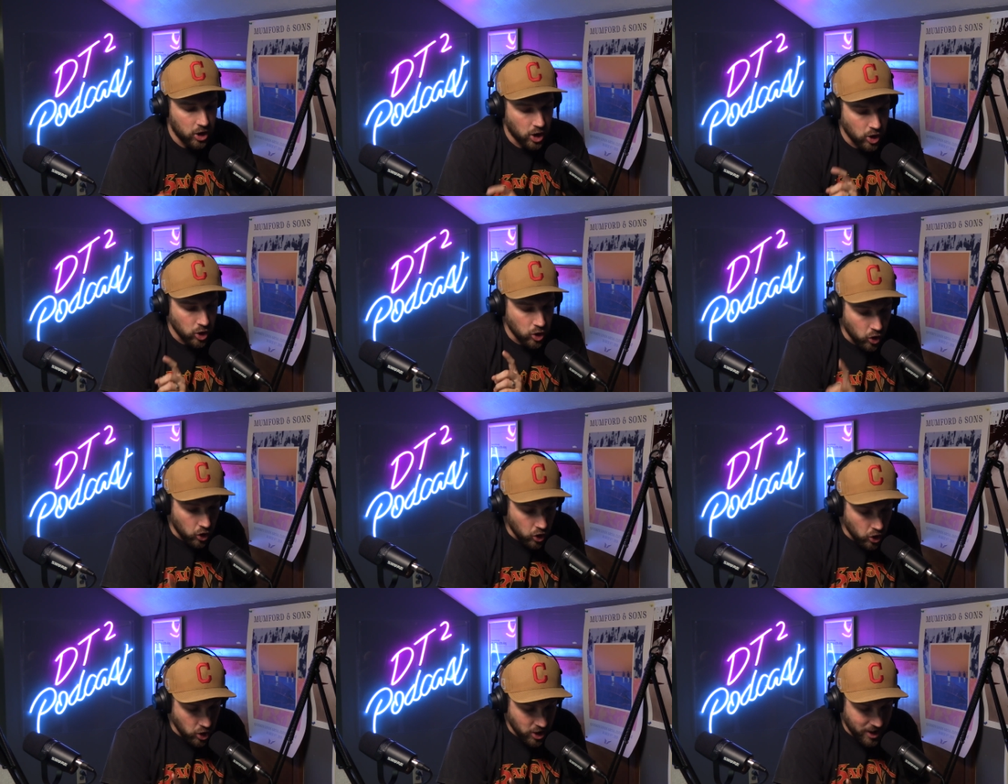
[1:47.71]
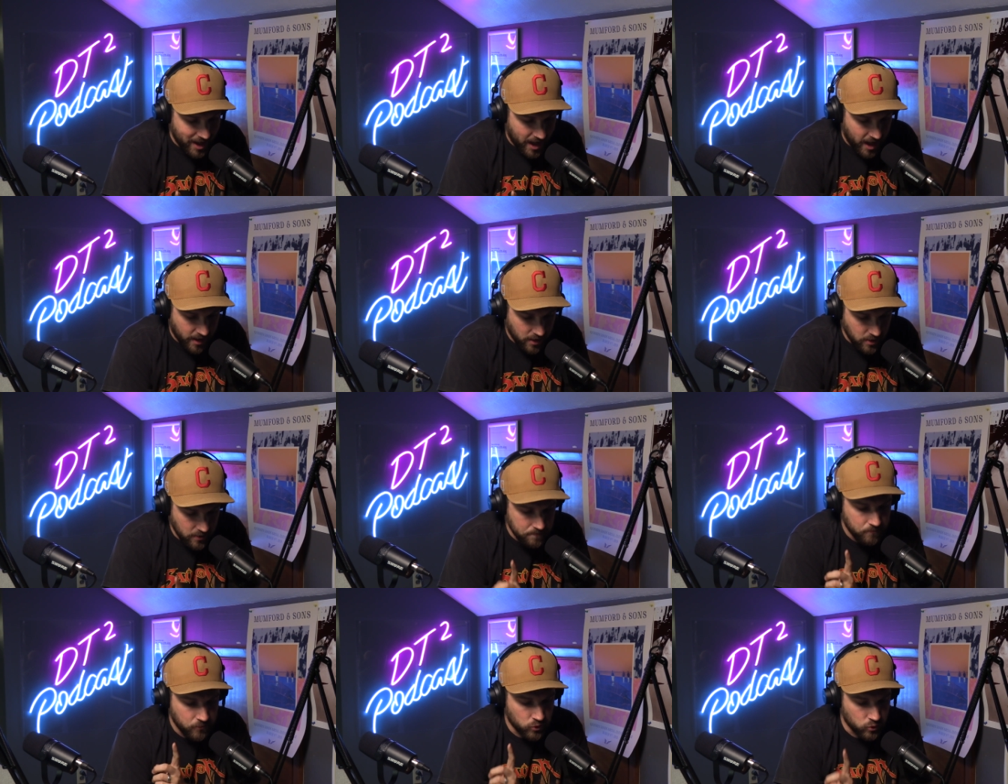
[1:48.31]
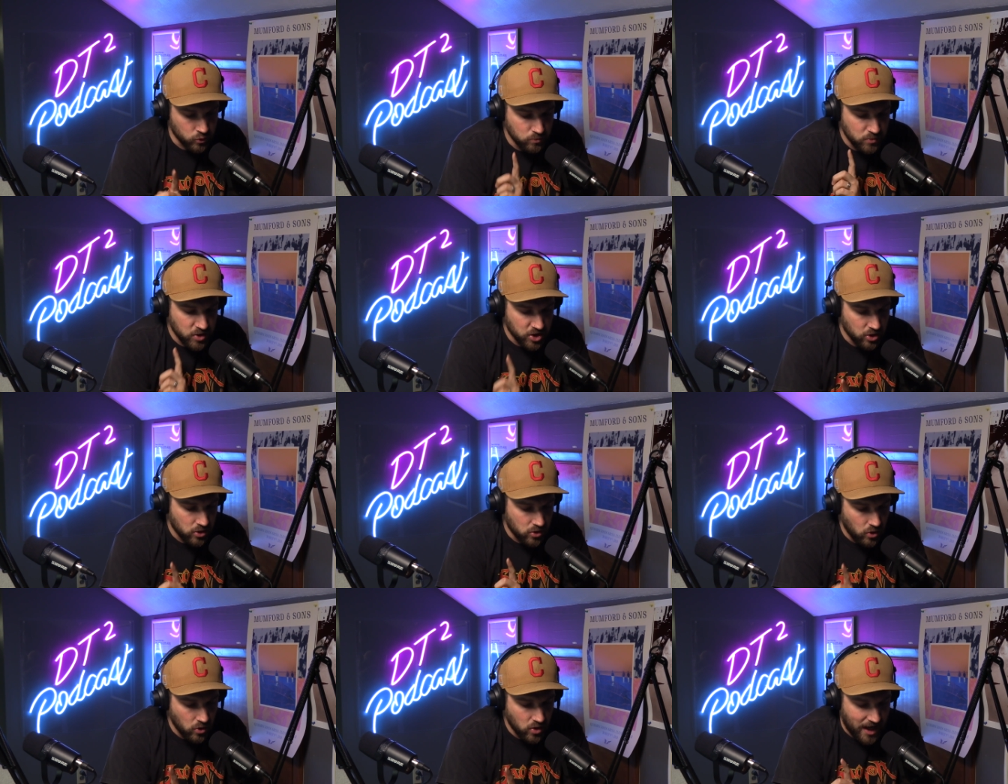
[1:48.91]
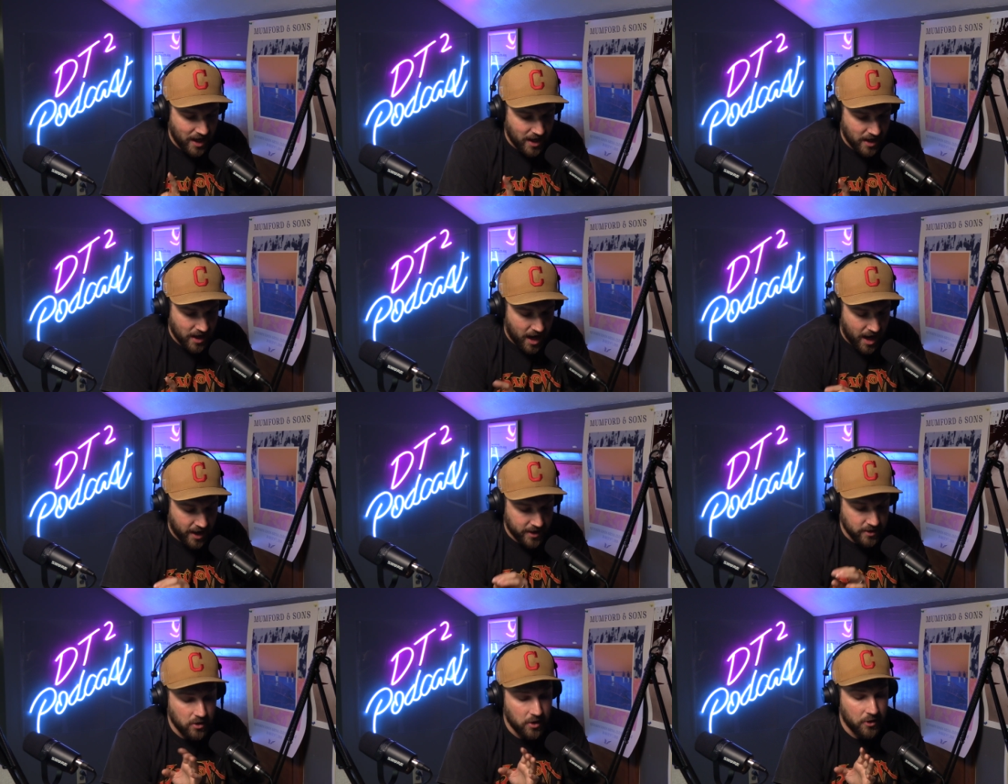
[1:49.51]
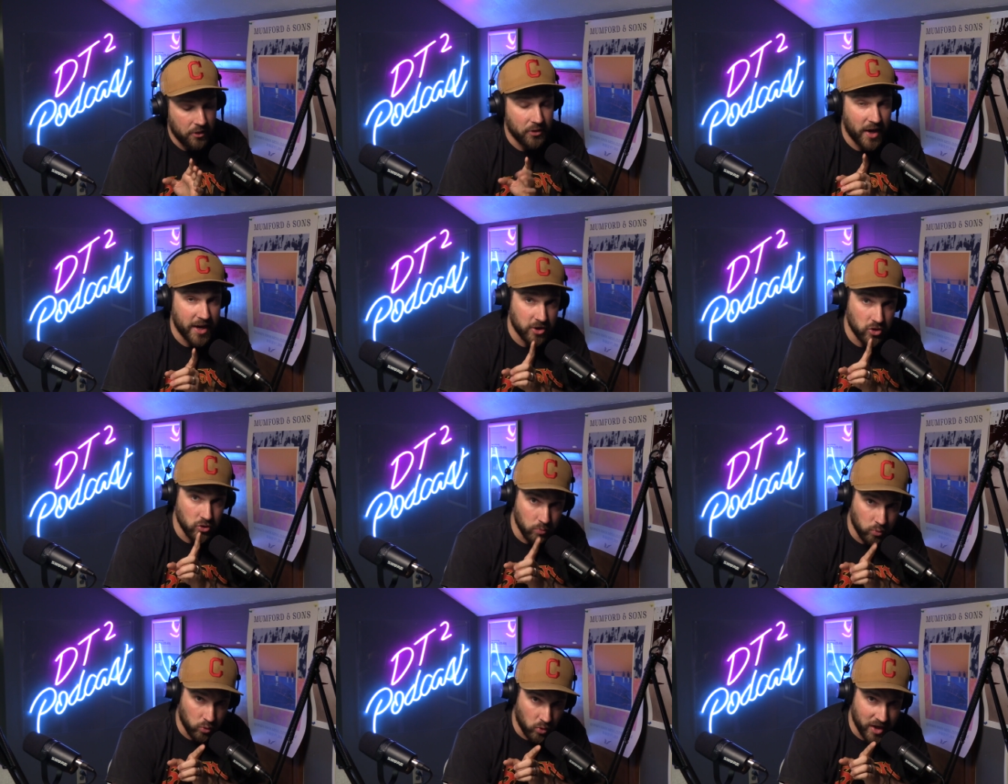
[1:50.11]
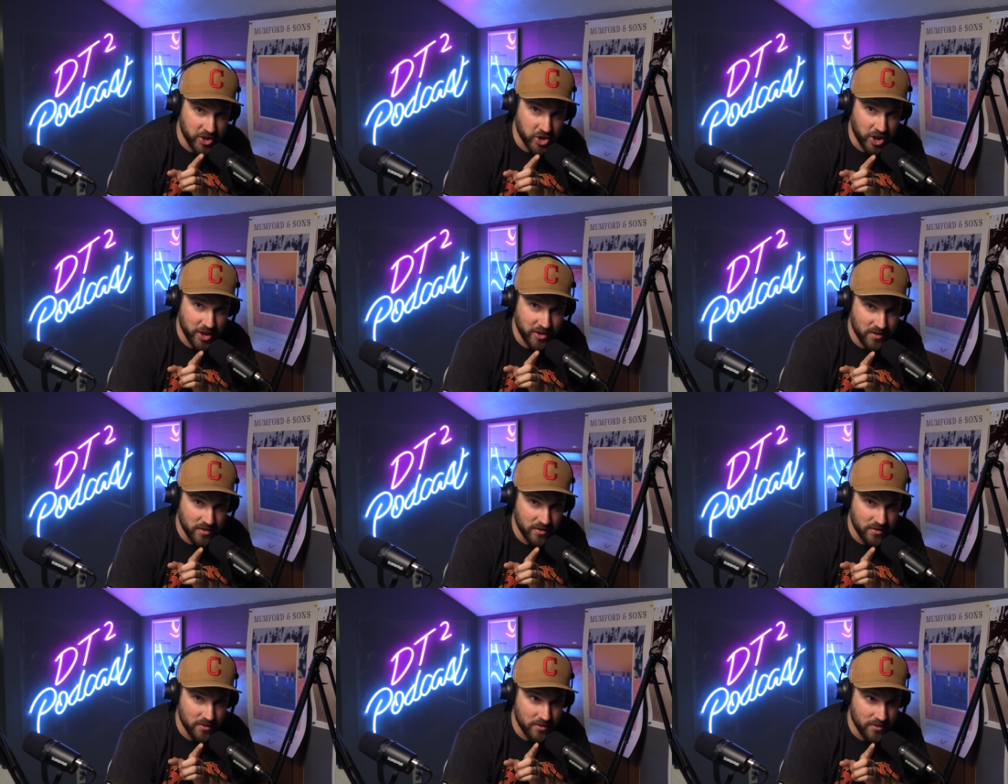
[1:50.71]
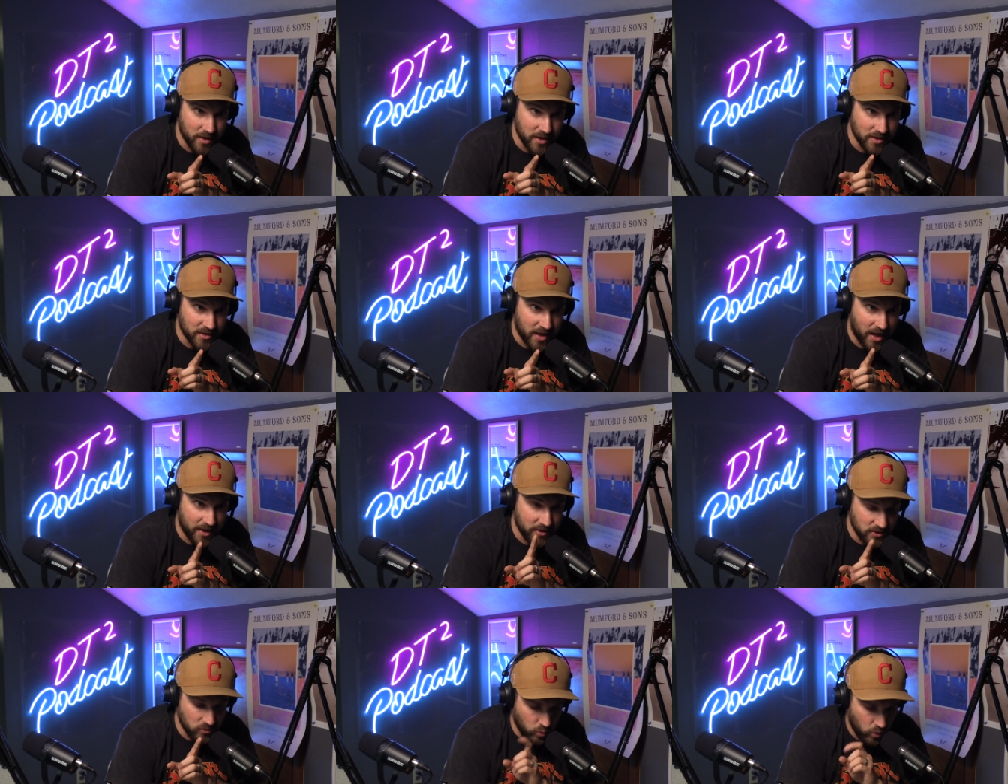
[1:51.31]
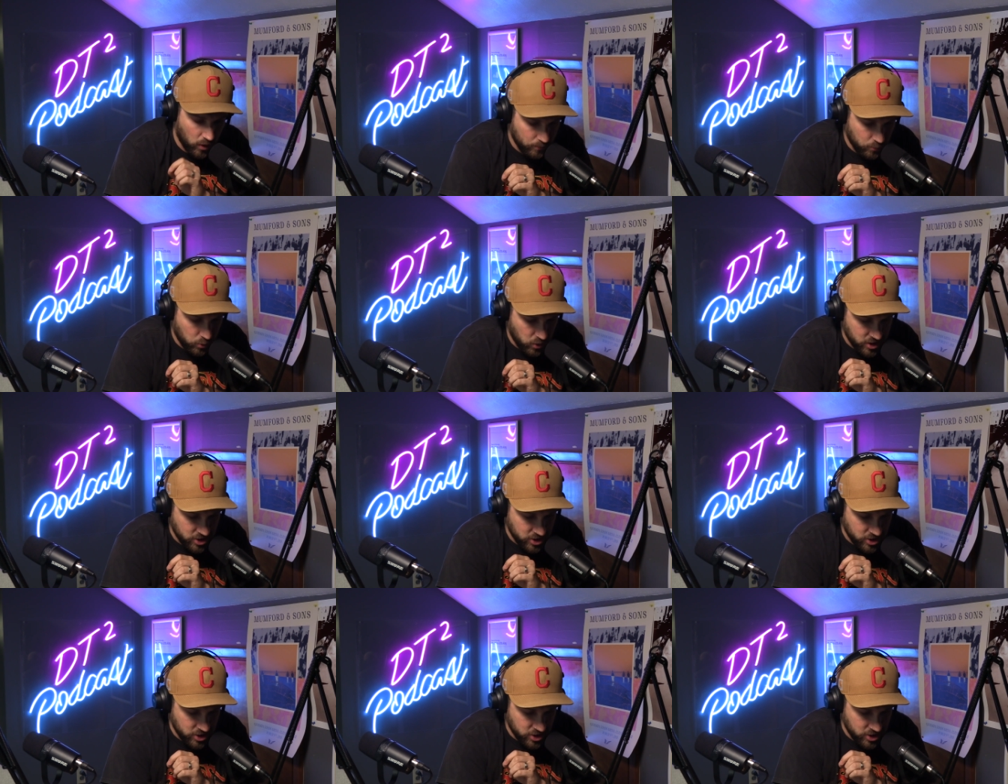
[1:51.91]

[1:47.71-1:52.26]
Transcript: Learning through Miracle K9, thank you, Bridget, they said, this is one of